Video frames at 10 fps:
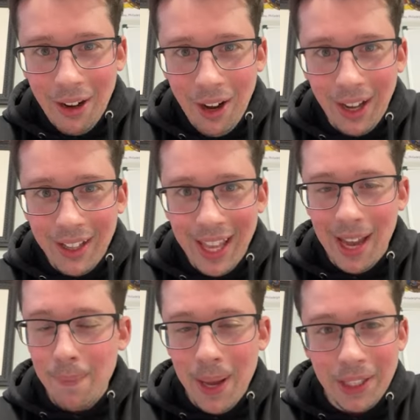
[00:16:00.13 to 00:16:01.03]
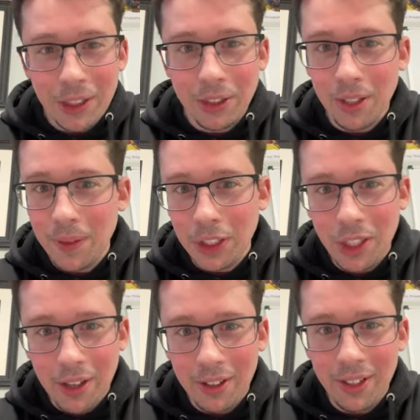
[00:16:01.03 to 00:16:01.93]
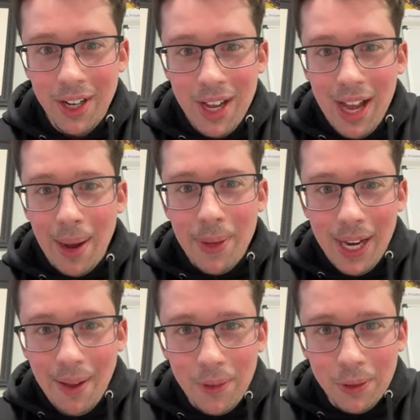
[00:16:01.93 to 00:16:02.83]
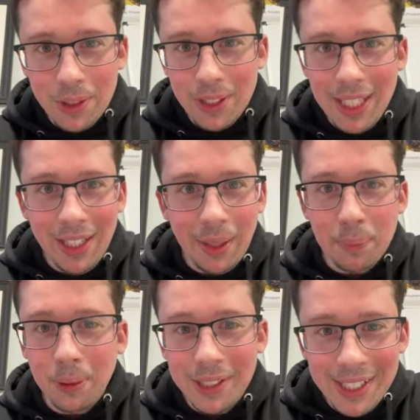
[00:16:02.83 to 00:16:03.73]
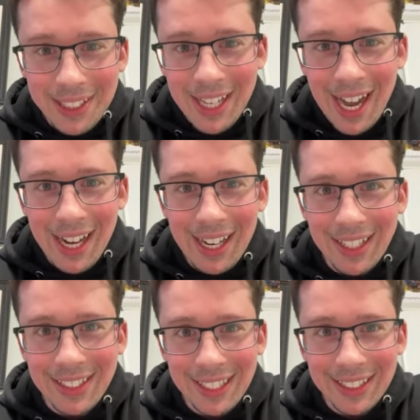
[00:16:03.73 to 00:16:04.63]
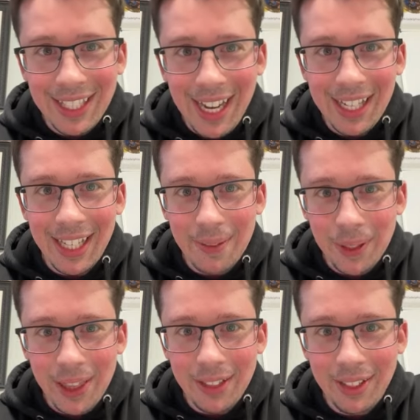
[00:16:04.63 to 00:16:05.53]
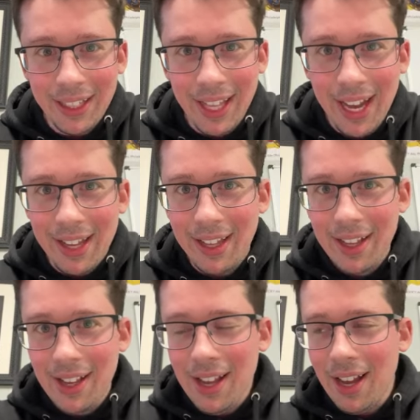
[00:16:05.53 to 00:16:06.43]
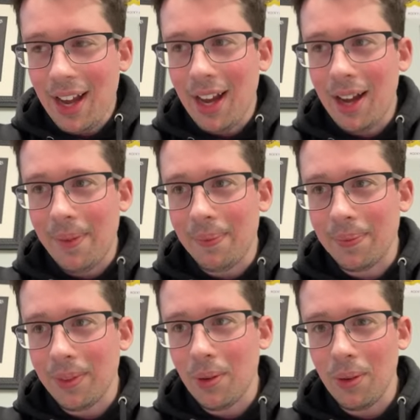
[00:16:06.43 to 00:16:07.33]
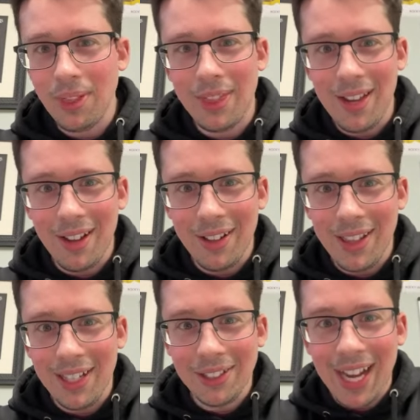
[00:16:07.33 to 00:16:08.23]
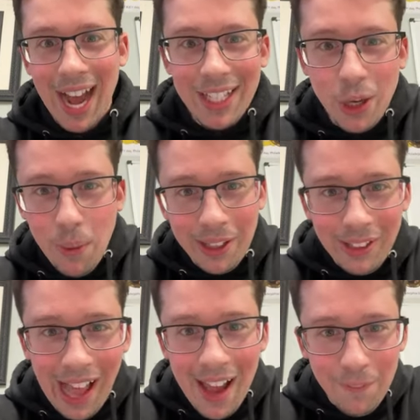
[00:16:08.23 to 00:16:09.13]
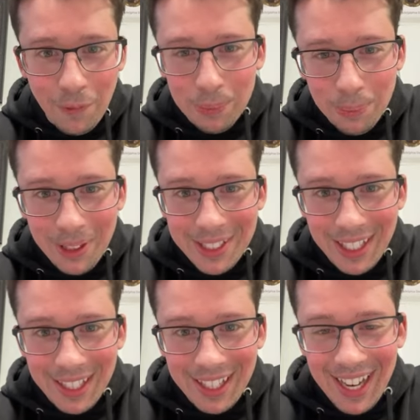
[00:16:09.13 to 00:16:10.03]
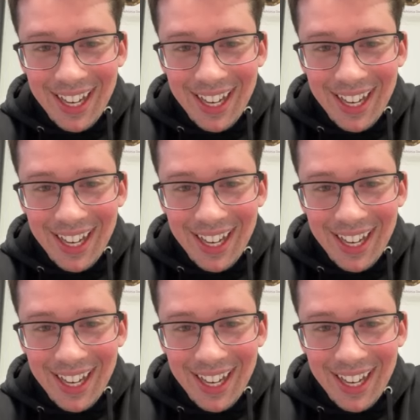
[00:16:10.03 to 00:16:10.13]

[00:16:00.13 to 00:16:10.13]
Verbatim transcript: caught. They had pictures of each other. I mean, have you seen like prison talk on TikTok and everything like that? Um, the, there's guys going live from prison,